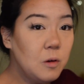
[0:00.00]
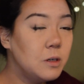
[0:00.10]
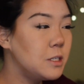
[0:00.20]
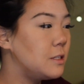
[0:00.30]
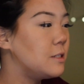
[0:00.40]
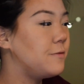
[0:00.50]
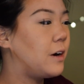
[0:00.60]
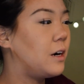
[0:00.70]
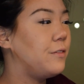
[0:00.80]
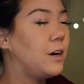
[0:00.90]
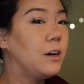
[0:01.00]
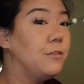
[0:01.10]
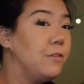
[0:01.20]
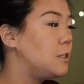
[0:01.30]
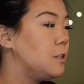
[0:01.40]
which is this very,
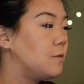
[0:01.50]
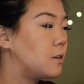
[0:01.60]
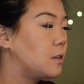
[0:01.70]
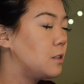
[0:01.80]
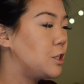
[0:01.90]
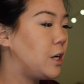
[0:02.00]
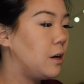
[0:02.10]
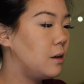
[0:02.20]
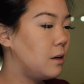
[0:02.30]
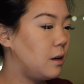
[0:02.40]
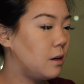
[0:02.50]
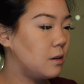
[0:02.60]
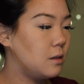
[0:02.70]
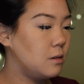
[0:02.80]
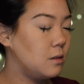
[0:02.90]
very silver shade,
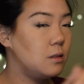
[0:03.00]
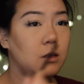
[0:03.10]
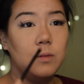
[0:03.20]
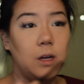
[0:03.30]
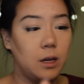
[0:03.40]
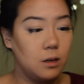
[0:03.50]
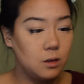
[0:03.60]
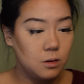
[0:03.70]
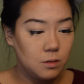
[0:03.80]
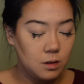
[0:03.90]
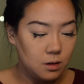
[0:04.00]
and see what I can do.